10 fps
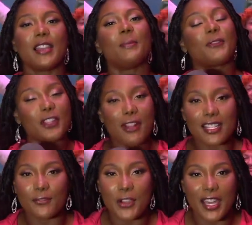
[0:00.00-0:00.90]
But for the rest
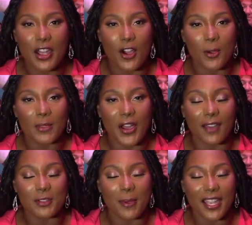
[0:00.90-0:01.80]
of you at home, you'll have
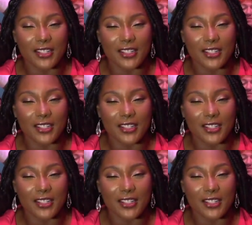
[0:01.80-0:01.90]
to buy